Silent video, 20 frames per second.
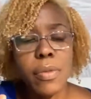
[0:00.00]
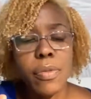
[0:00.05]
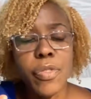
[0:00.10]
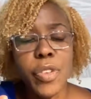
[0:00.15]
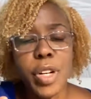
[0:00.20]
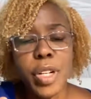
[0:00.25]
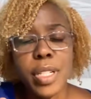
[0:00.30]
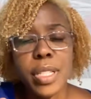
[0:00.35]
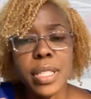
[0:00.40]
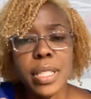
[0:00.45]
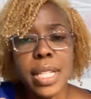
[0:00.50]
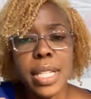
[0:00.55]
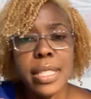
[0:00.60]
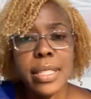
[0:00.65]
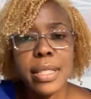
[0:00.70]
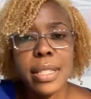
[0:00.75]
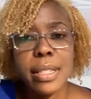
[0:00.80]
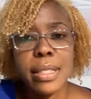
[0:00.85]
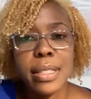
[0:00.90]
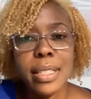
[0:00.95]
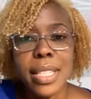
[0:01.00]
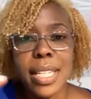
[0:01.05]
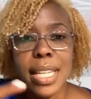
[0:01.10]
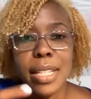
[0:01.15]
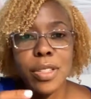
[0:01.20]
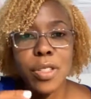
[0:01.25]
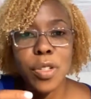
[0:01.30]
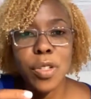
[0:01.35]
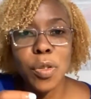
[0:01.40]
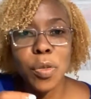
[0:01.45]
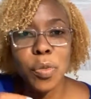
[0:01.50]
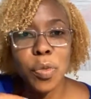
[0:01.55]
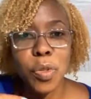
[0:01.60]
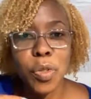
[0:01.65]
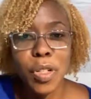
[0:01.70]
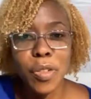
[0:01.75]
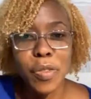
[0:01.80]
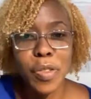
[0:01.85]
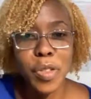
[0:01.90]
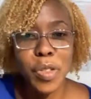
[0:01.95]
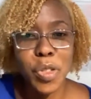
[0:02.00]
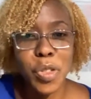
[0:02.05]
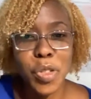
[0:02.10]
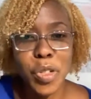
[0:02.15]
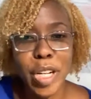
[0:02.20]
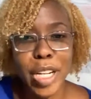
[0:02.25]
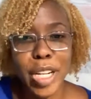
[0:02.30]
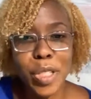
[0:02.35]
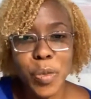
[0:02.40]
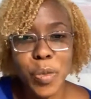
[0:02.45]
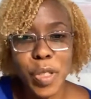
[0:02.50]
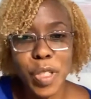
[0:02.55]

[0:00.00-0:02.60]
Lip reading: first, let's get to the root of the stress.